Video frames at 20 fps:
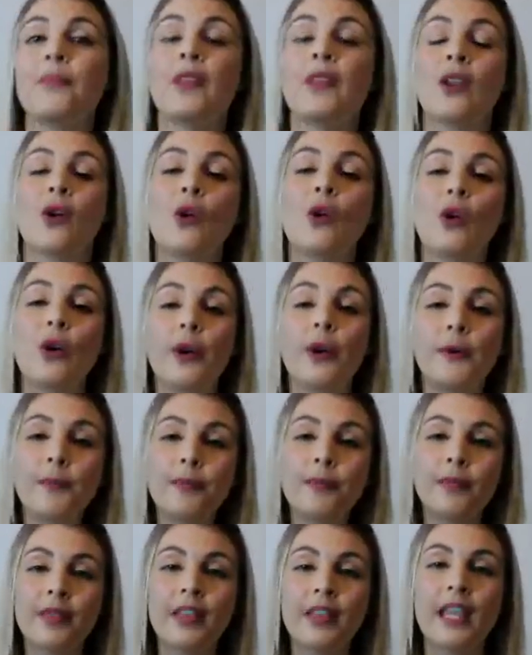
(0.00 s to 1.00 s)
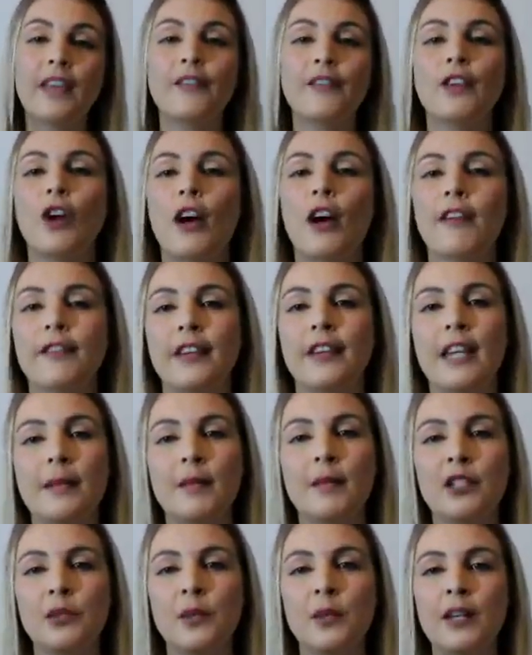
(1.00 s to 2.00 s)
Or if you offer him
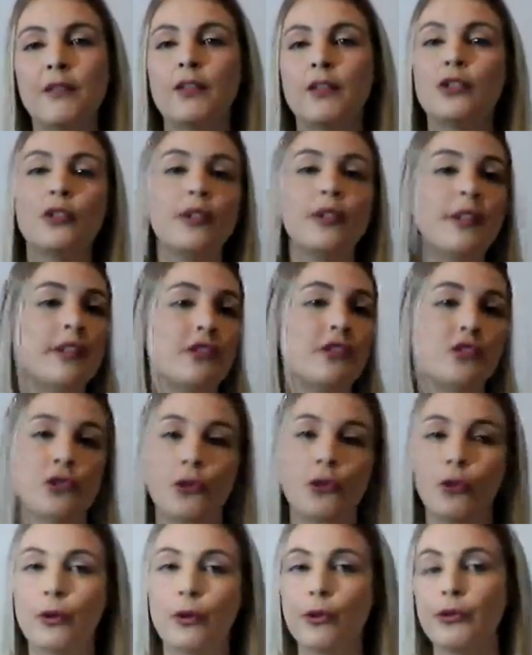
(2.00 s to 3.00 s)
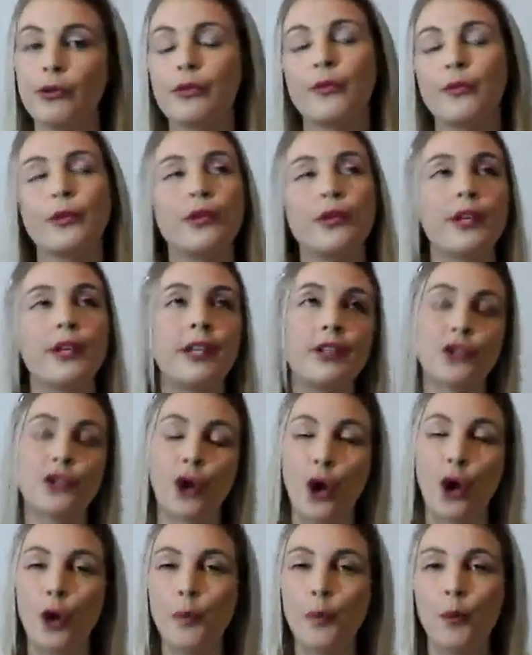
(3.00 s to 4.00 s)
a sweet for doing his chores, for doing his
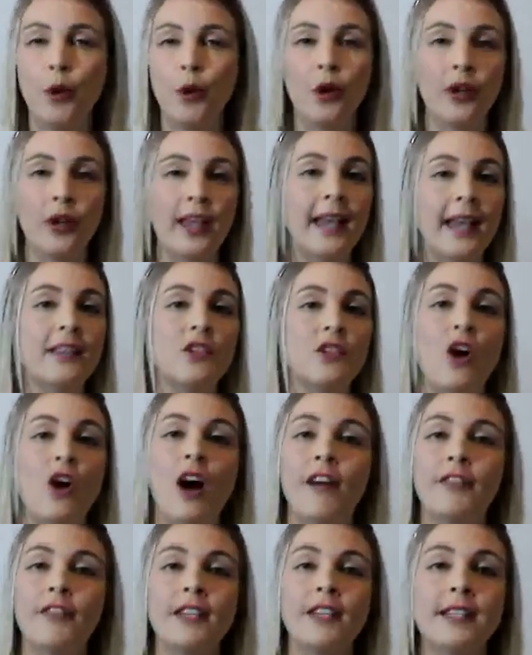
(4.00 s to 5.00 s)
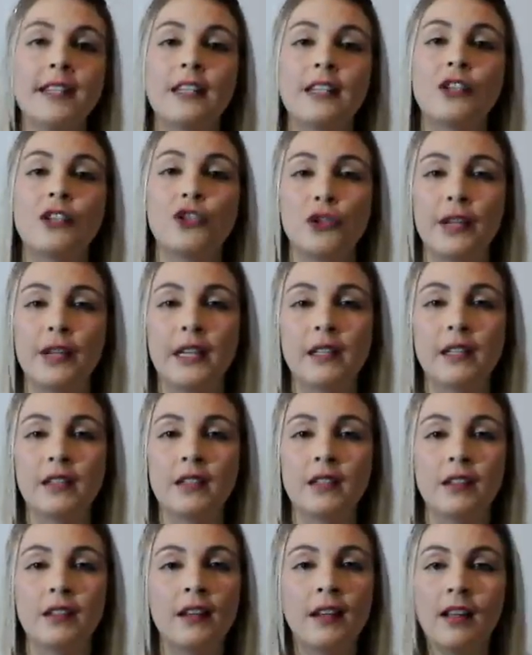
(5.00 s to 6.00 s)
homework as an after dinner treat,
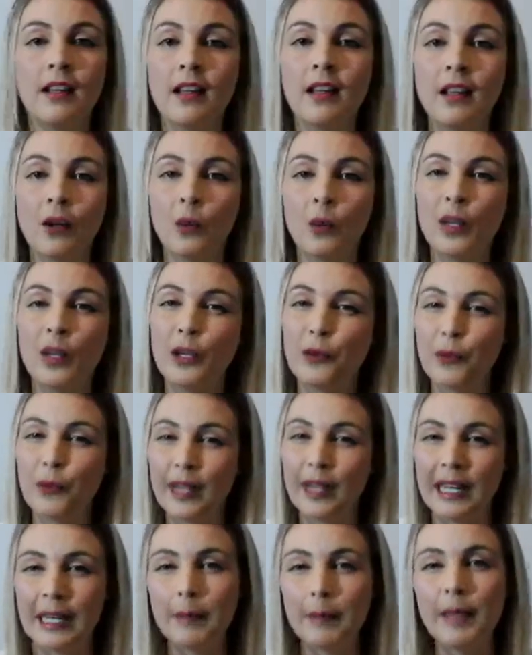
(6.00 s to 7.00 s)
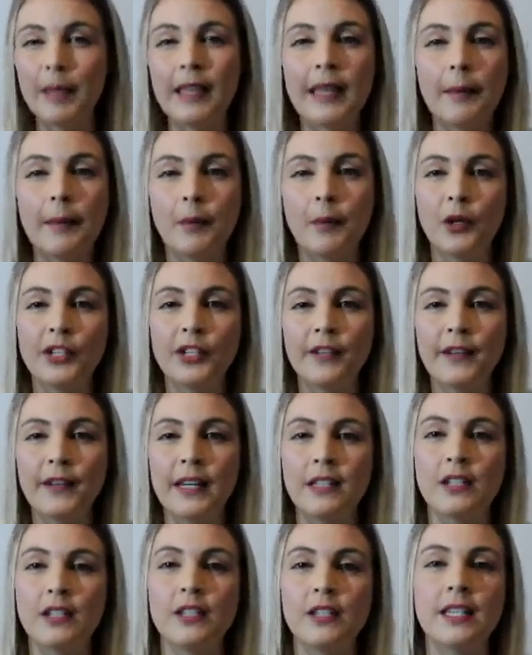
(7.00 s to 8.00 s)
will he really be that
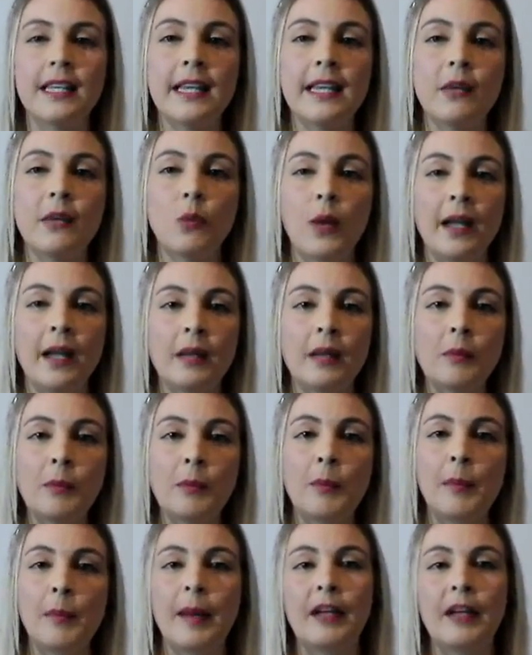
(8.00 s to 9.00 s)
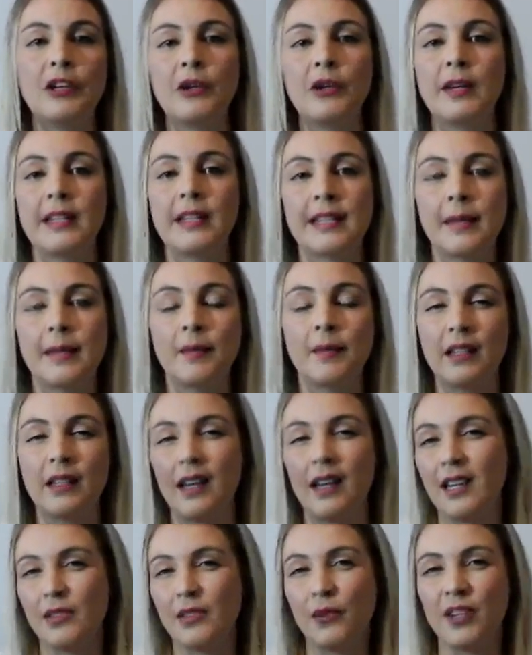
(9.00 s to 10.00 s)
motivated to get one by doing something
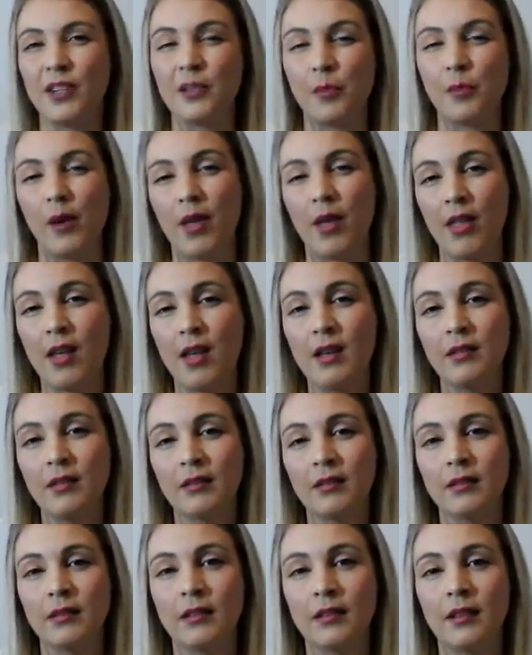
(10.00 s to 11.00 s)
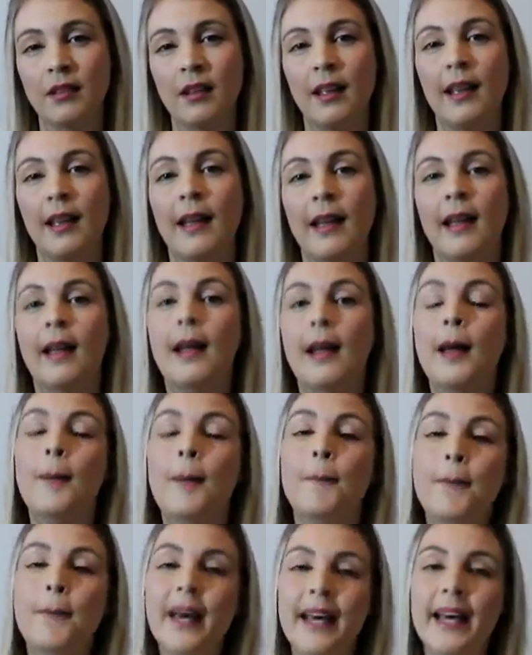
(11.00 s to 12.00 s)
nice for his brother?
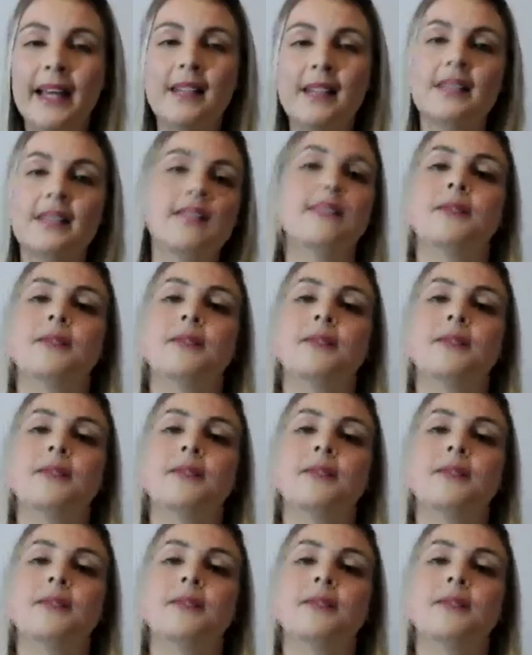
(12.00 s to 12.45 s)
But